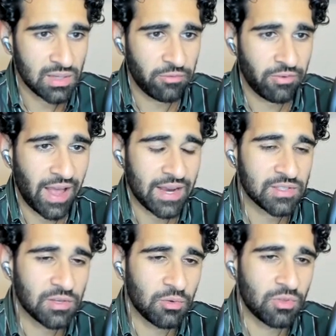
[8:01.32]
some
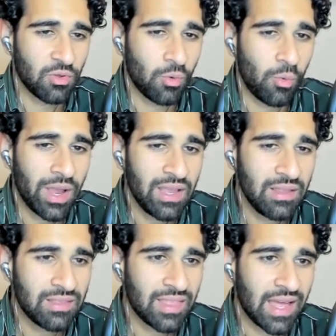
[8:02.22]
facts. So the
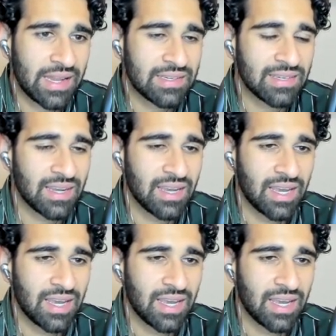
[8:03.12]
way that